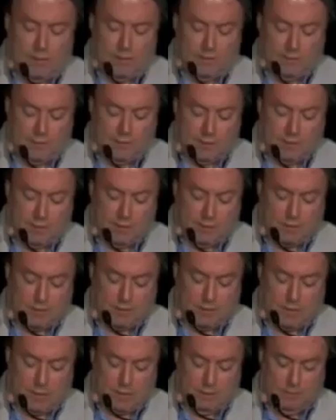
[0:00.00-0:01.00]
after the
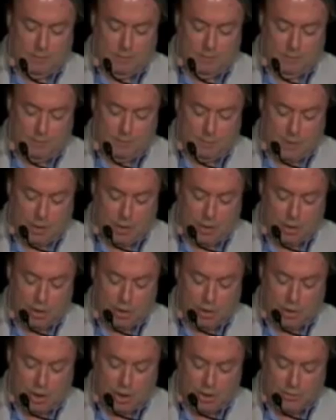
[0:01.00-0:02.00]

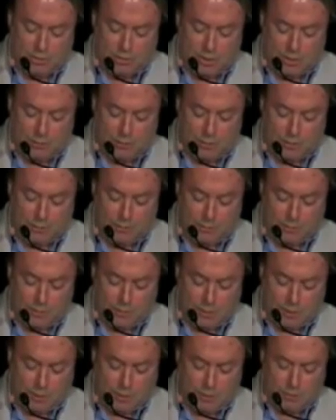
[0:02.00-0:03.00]
biology class, we have
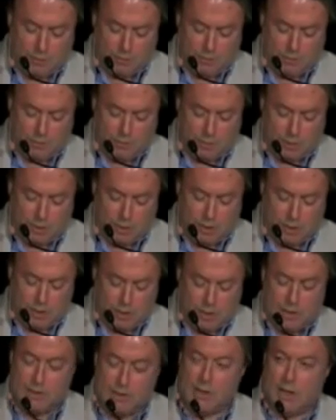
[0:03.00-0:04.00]
the
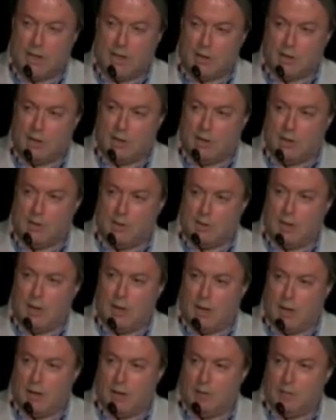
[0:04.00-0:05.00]
intelligent
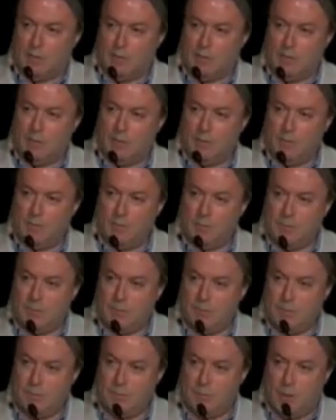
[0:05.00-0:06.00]
design
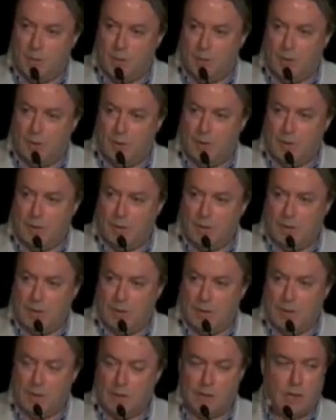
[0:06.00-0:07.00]
moment.
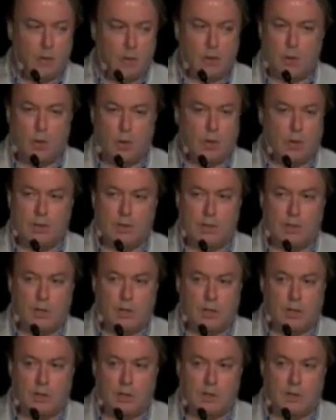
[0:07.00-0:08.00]
Don't call it
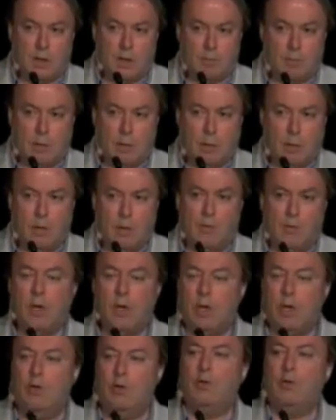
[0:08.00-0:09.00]
intelligent design, by the way.
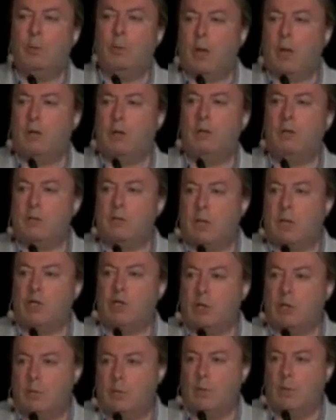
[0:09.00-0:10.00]
You've made a
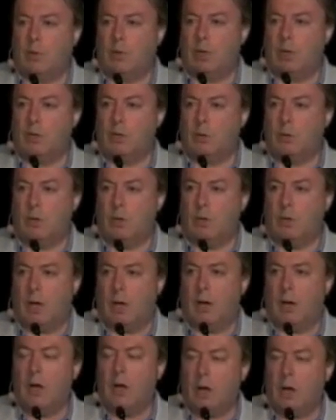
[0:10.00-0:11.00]
concession if you agree to call it
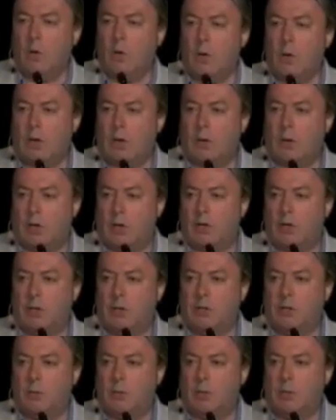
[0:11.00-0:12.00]
that. Call it
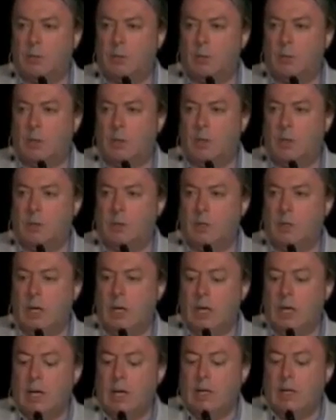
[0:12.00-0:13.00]
creationism, we just want to go.
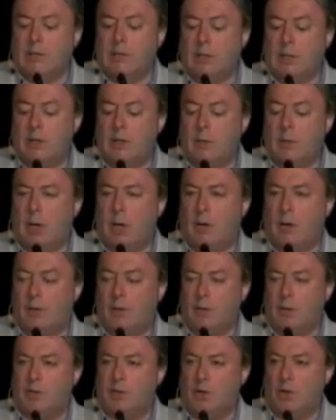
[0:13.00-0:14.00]
So then we
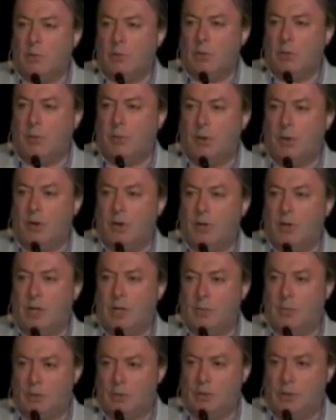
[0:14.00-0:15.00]
have the astronomy period,
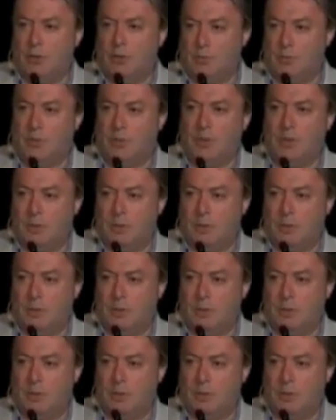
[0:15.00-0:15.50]
and then we'll do